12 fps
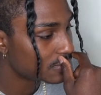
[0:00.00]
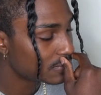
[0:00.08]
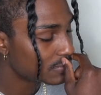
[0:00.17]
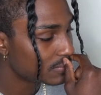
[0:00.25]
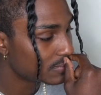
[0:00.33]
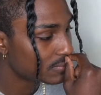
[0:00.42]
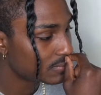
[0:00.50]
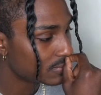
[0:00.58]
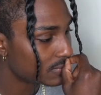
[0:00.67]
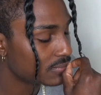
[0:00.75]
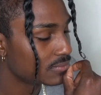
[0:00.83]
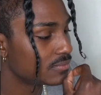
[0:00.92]
I know you're busy
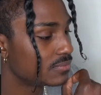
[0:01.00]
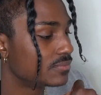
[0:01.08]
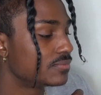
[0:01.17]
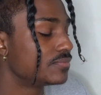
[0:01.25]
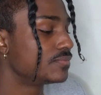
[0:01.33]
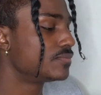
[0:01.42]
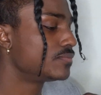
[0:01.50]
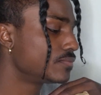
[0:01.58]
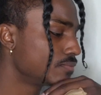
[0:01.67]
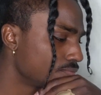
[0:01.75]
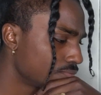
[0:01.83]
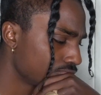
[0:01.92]
and all, but I need you to
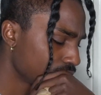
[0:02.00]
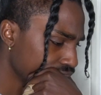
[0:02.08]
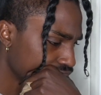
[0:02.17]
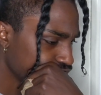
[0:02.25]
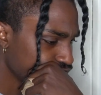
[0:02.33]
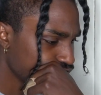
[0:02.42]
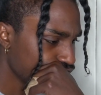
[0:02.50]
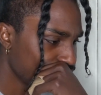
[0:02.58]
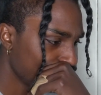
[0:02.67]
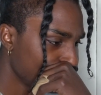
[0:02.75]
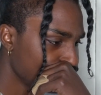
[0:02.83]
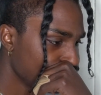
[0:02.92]
put this on.
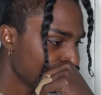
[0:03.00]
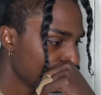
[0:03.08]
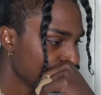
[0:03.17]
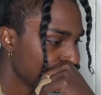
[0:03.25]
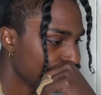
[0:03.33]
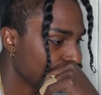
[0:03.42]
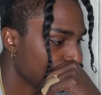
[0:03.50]
Like, over your eyes.